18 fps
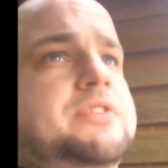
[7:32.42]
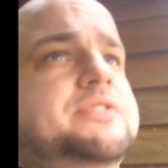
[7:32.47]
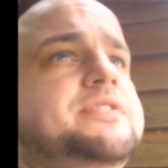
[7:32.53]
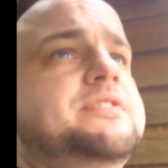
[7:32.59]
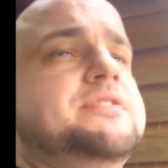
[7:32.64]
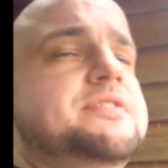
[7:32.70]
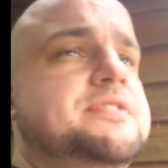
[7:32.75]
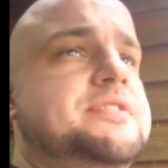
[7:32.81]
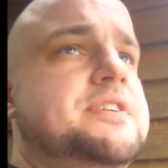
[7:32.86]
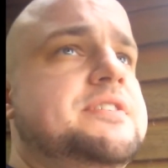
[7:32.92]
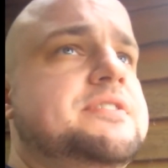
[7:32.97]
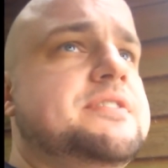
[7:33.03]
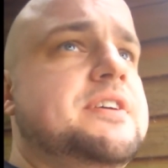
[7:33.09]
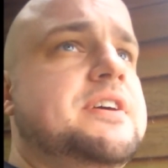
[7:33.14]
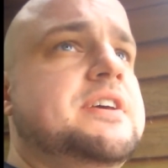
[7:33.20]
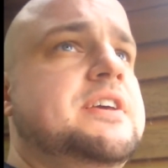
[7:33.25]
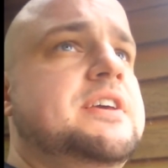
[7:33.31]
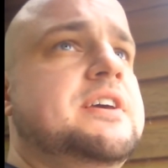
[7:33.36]
isn't it
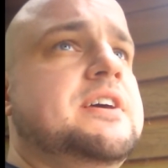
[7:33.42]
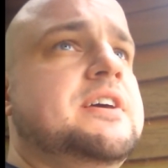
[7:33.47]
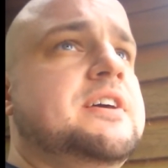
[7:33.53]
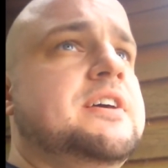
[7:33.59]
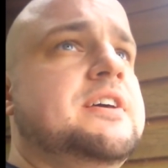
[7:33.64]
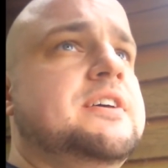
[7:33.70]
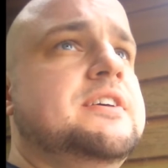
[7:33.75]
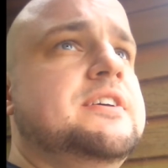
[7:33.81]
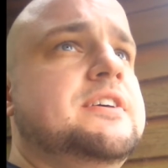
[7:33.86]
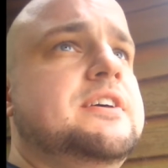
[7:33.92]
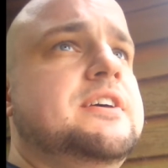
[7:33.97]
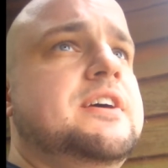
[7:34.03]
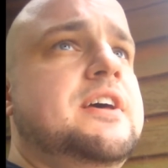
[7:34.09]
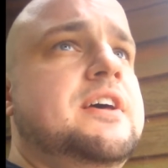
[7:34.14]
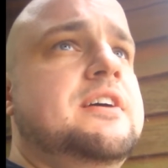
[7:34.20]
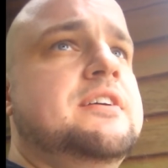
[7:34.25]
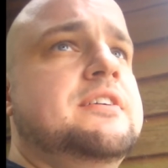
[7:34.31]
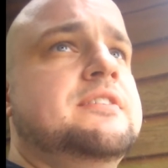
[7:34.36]

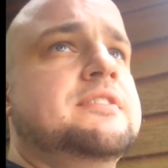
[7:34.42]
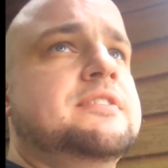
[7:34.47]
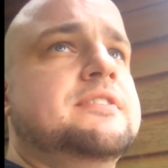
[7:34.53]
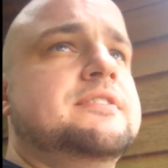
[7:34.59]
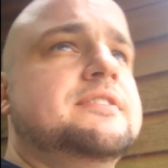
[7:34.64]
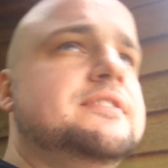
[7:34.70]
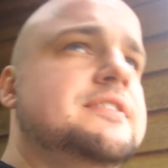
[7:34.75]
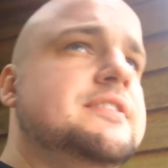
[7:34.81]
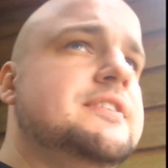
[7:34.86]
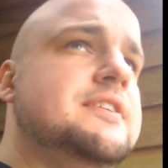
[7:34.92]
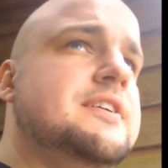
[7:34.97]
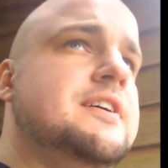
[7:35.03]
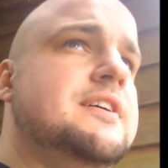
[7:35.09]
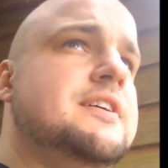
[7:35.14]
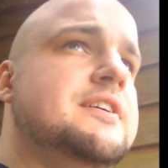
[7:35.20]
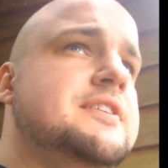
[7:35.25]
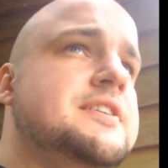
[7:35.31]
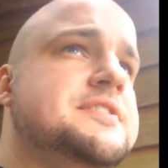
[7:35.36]
a
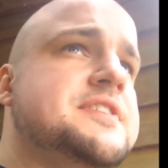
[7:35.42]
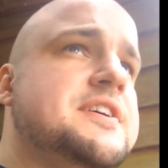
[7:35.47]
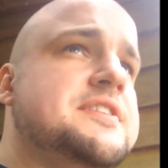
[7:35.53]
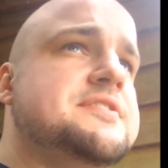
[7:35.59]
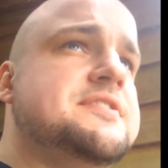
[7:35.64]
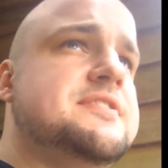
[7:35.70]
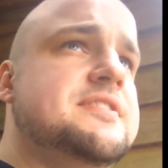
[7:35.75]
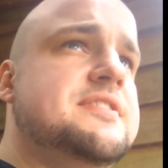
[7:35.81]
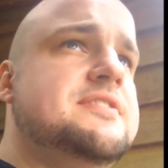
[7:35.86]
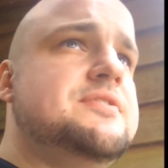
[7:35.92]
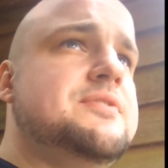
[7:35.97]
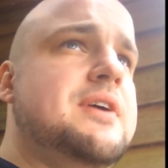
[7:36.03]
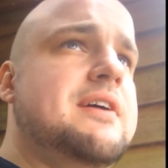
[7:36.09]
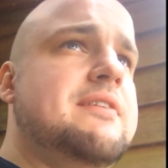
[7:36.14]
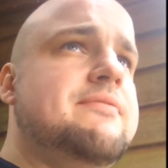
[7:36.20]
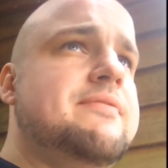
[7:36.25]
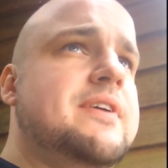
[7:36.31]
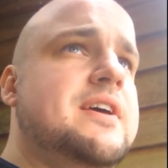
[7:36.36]
necessity to
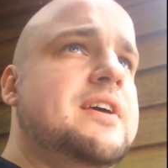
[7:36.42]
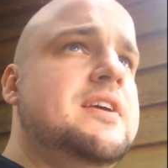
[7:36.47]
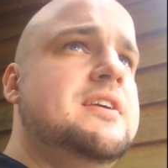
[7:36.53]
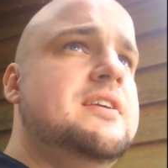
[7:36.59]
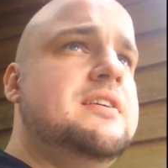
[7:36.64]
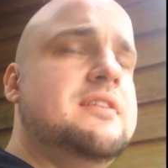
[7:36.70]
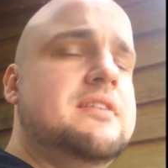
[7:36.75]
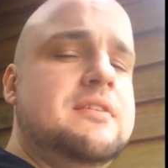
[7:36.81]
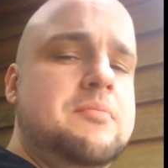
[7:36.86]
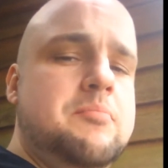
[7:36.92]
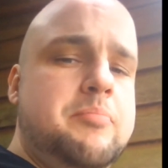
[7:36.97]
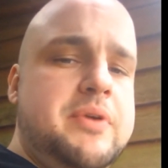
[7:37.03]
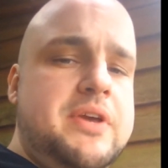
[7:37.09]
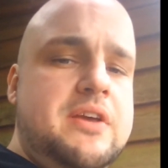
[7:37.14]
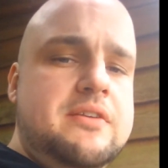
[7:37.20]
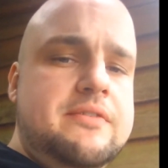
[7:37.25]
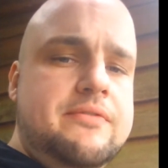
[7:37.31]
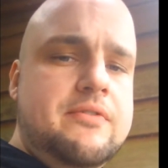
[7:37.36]
have a
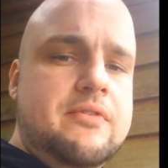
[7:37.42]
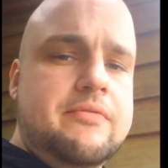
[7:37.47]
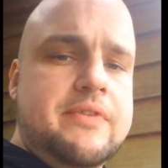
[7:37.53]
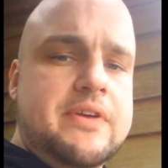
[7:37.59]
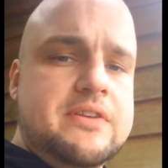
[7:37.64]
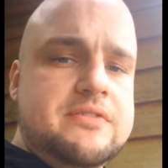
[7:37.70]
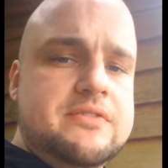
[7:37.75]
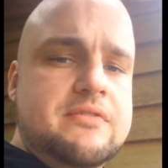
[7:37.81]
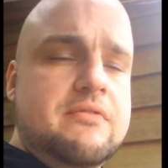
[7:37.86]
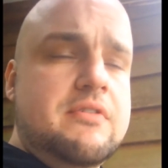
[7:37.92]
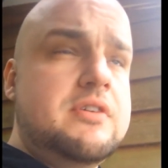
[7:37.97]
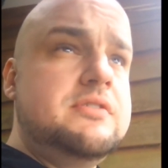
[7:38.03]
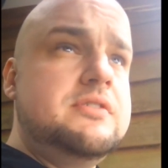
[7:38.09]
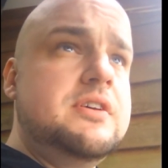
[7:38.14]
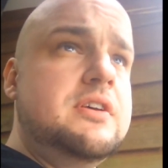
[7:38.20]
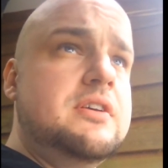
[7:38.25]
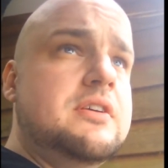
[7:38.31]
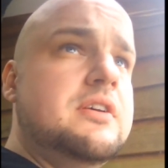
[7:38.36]
beard if you're a fantasy
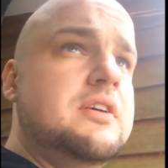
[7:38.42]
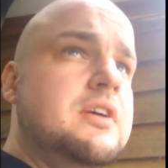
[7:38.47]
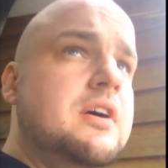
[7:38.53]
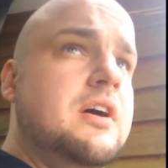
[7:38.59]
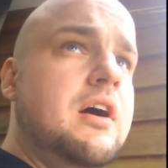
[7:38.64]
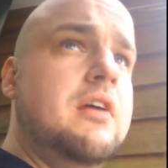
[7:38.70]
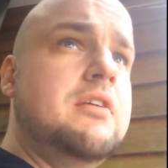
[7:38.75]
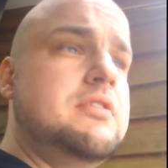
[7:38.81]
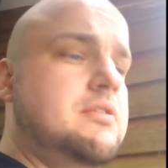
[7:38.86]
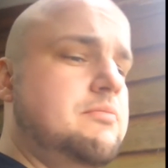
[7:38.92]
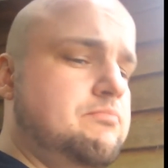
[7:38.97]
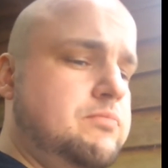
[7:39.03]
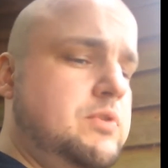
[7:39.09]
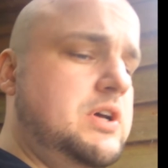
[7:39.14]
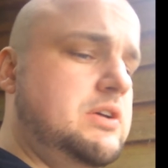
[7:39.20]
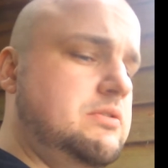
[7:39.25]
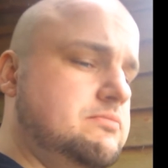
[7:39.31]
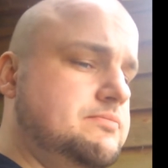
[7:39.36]
writer?
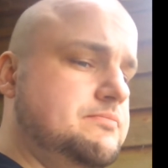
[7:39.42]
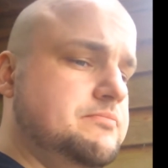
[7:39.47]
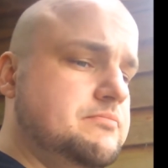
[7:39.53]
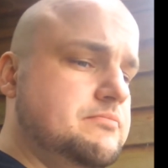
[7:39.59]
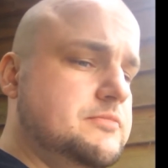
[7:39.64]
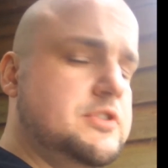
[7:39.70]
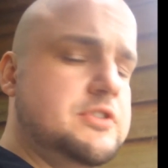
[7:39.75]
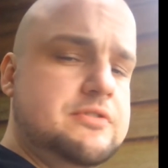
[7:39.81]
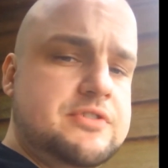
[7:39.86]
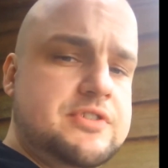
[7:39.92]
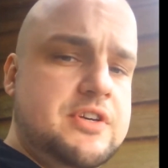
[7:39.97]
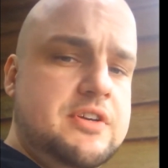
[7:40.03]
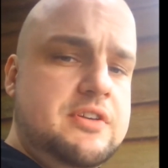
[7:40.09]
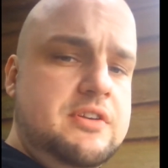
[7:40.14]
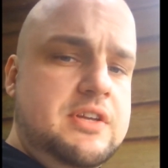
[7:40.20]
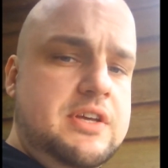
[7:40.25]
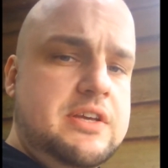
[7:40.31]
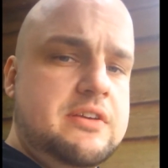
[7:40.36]
Well,
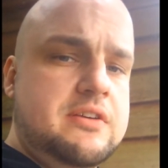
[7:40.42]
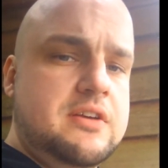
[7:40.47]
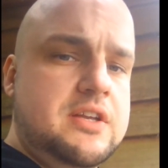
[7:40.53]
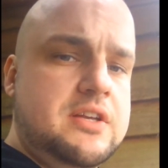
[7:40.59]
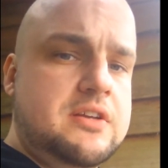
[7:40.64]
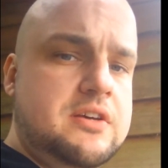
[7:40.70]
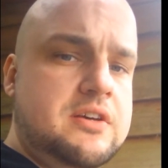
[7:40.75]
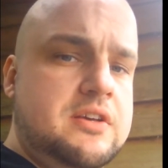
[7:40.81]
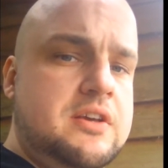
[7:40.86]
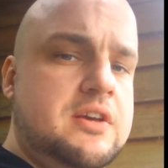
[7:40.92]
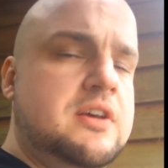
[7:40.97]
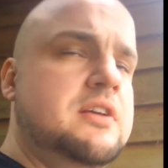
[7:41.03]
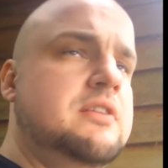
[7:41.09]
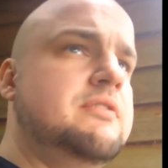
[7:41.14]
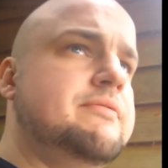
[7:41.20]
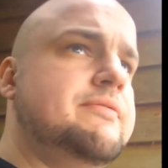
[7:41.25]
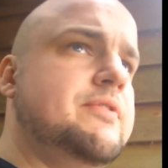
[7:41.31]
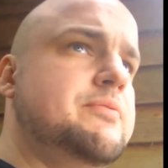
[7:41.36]
certainly, and I
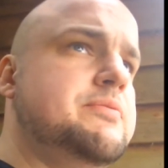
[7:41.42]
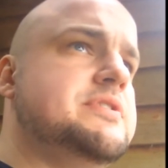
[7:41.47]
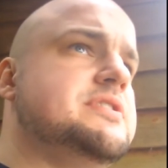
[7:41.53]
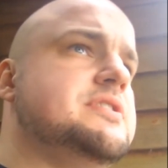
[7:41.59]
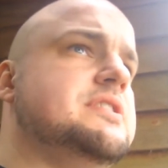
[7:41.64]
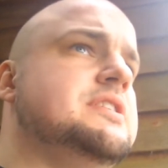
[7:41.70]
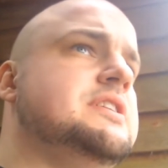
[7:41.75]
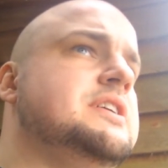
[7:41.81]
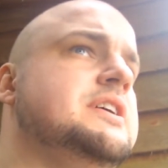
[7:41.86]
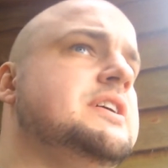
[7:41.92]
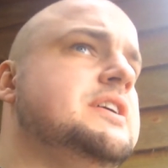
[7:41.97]
look forward to